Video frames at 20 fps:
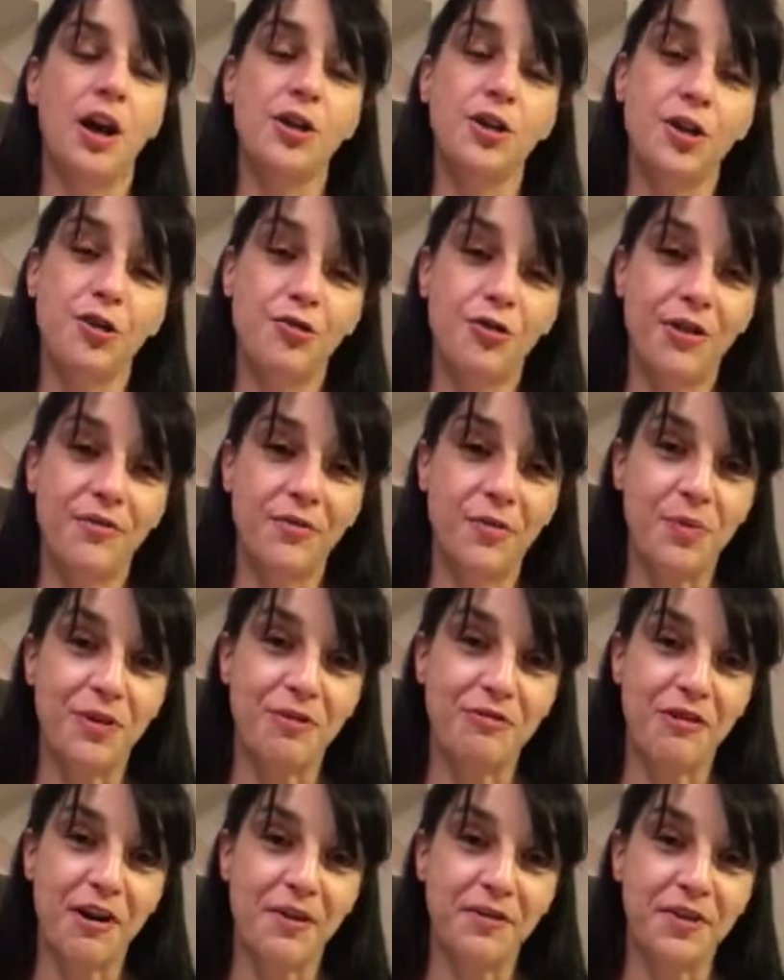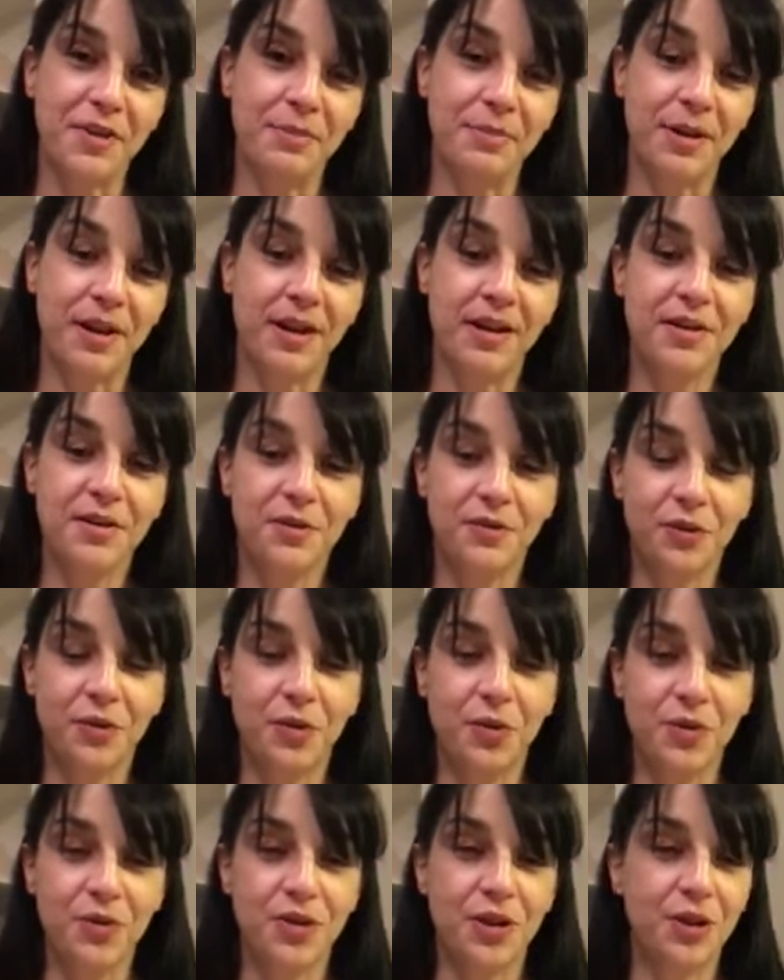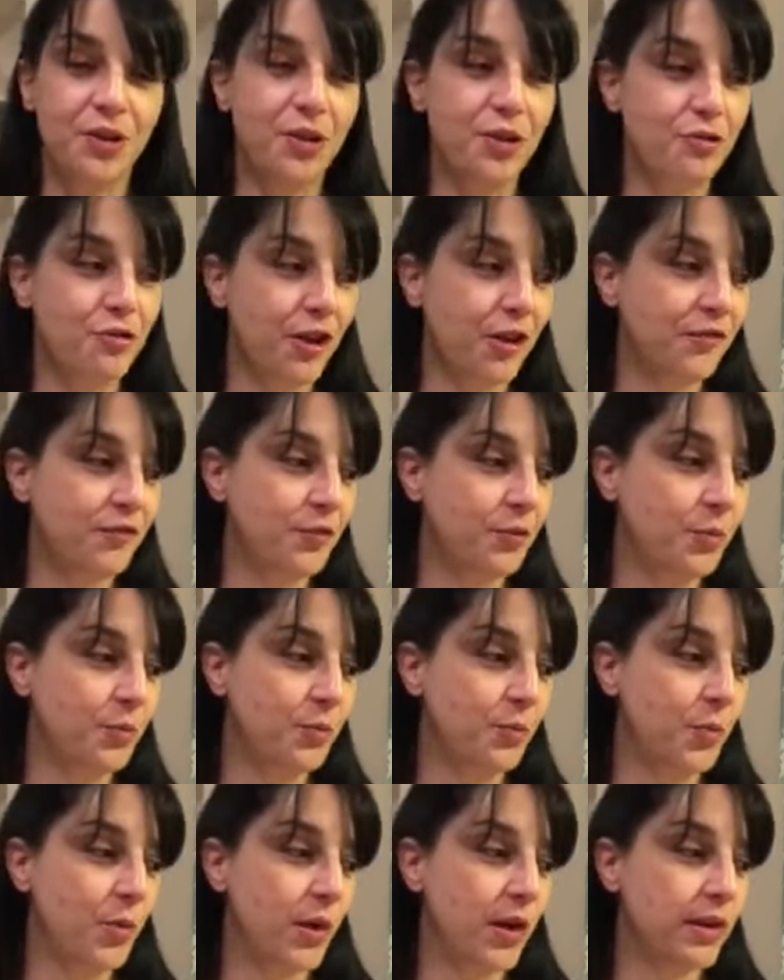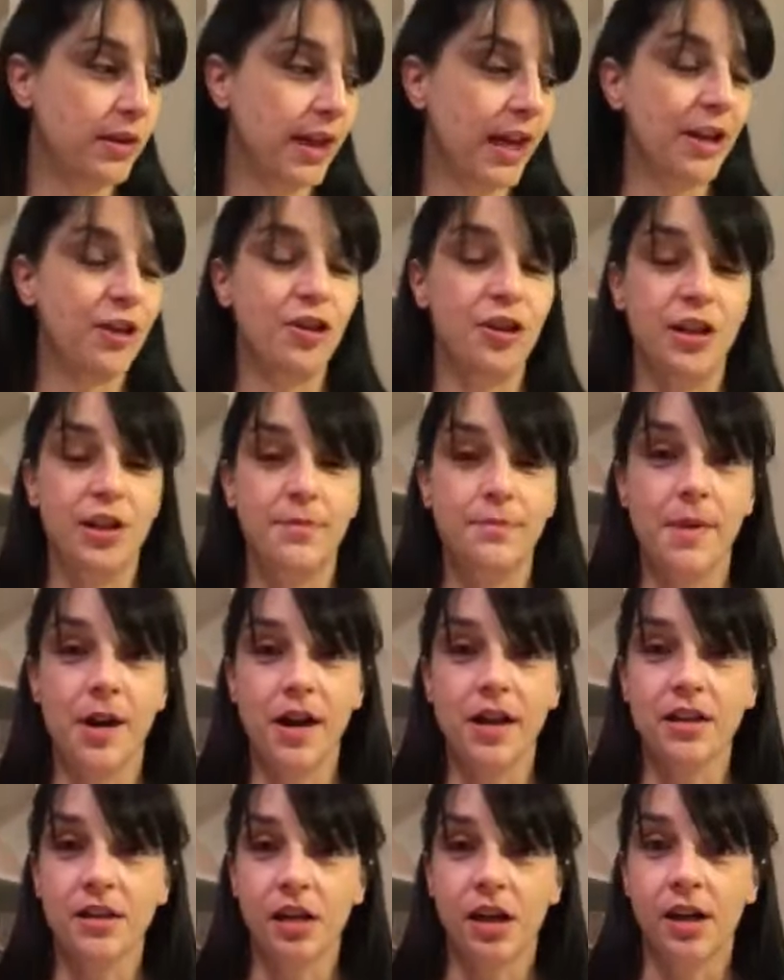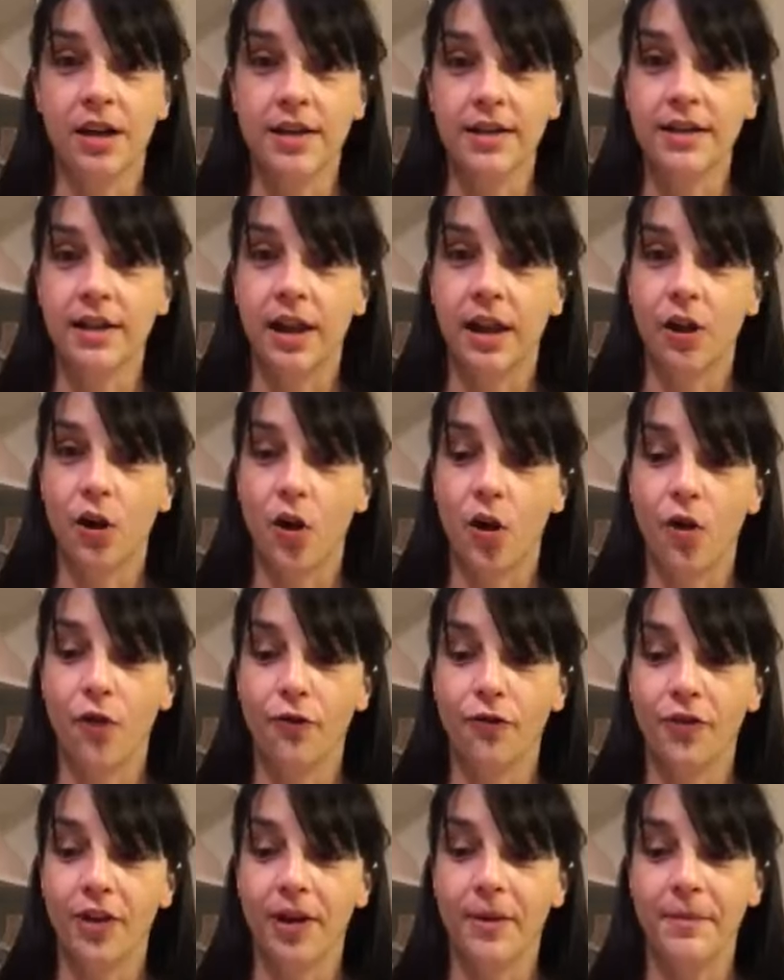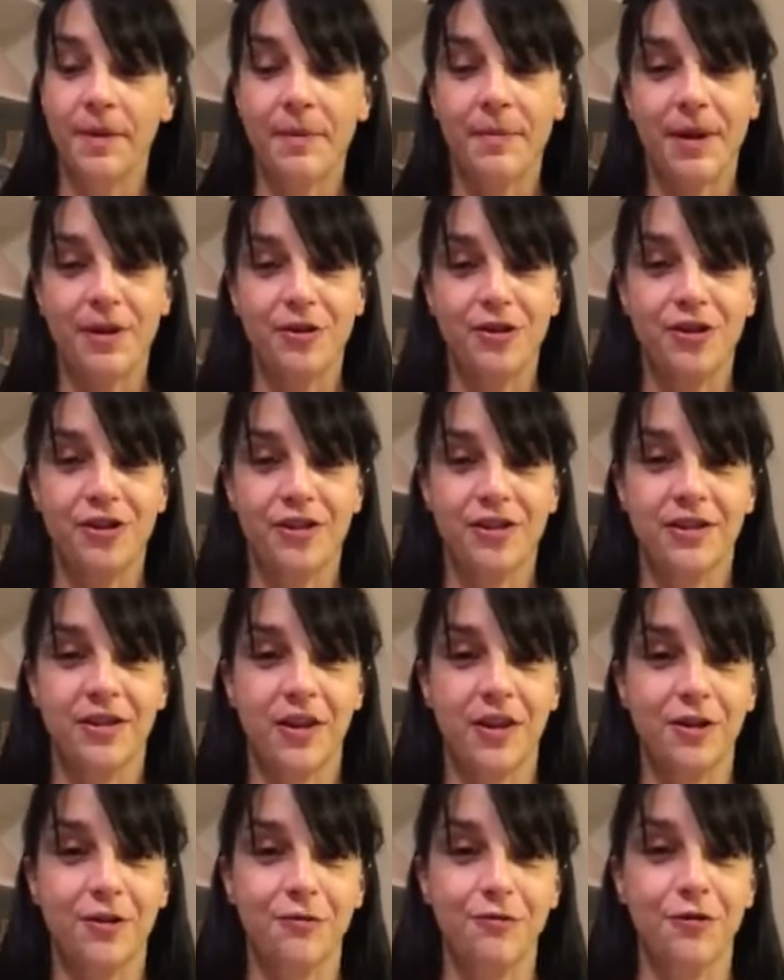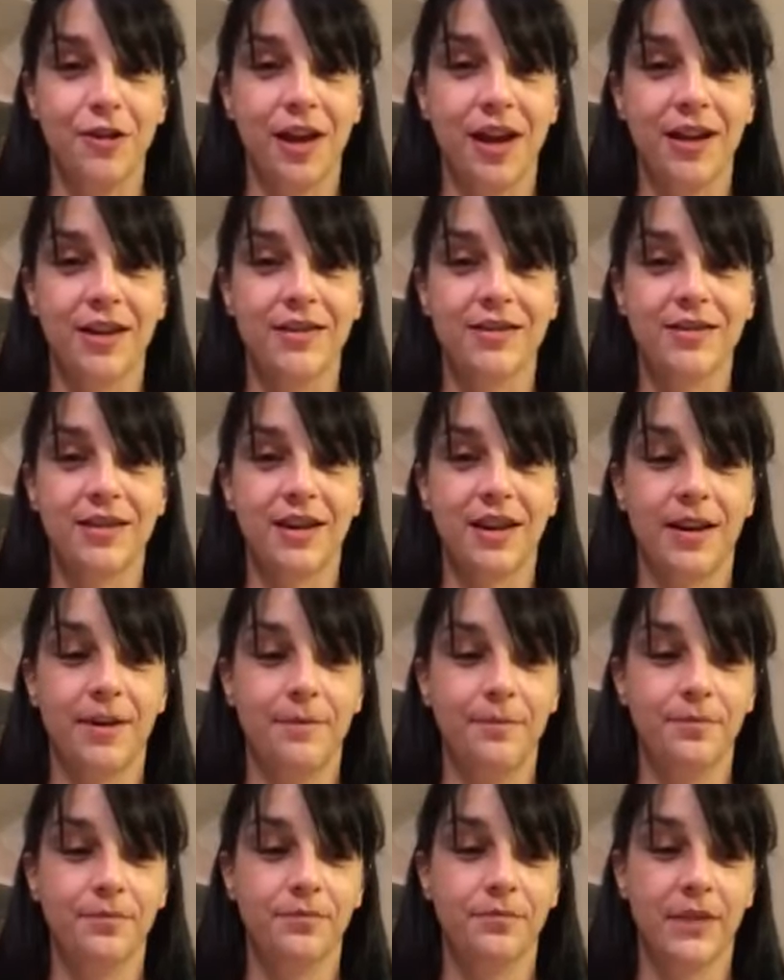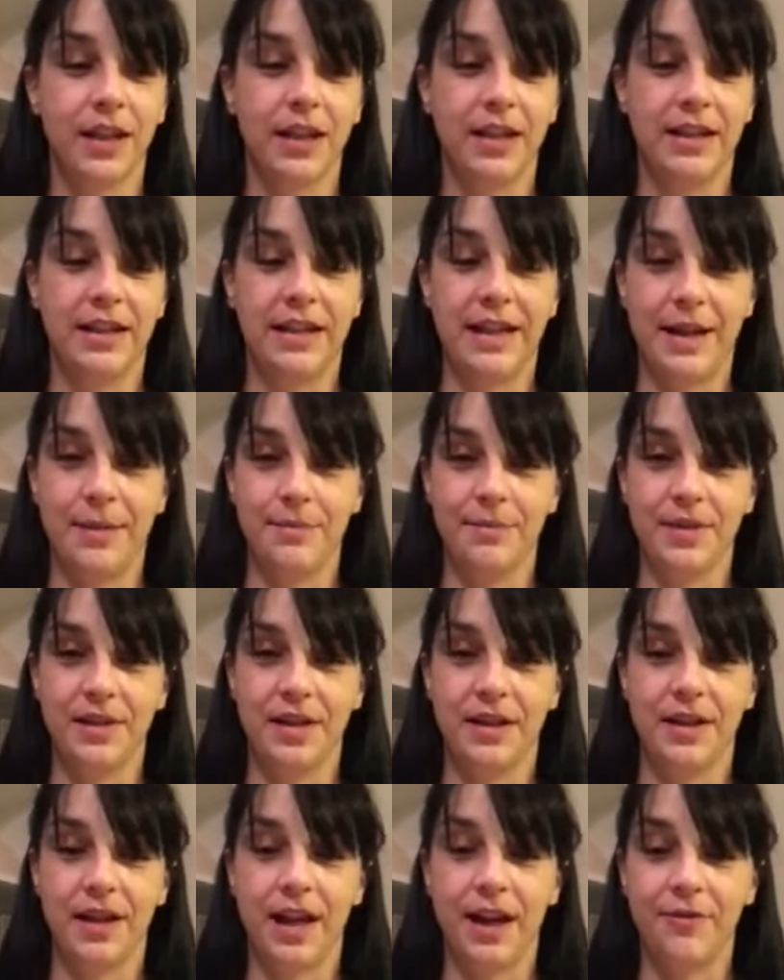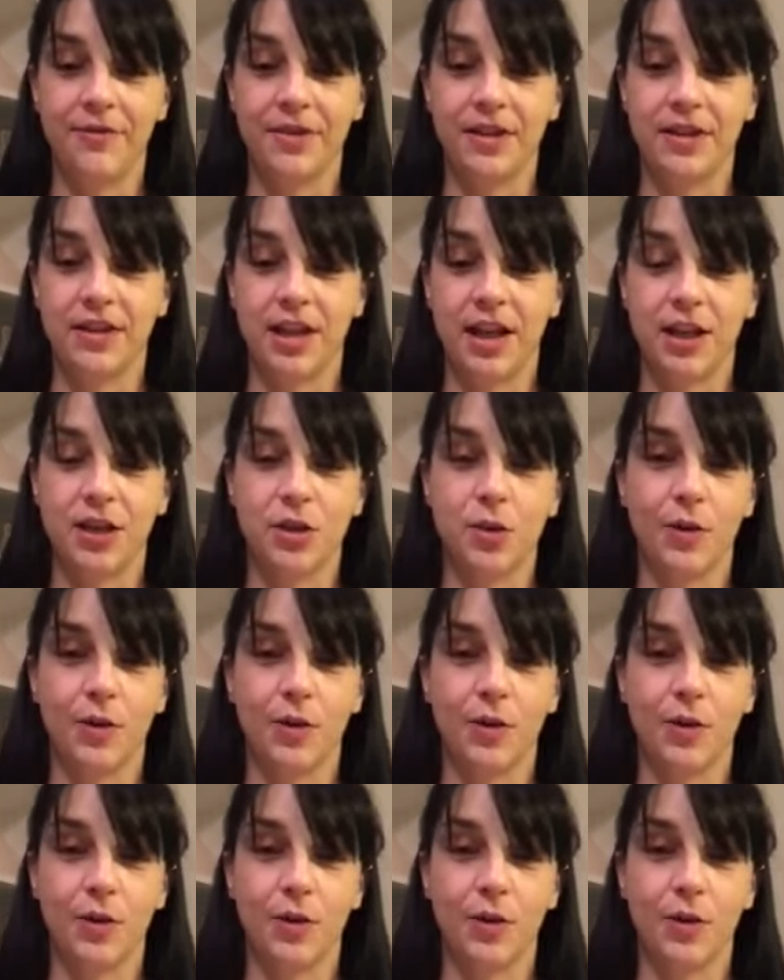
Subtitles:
I do travel with craft supplies, of course. I do travel with actually my entire set of Imagine, Design, Create stamps, I have to say.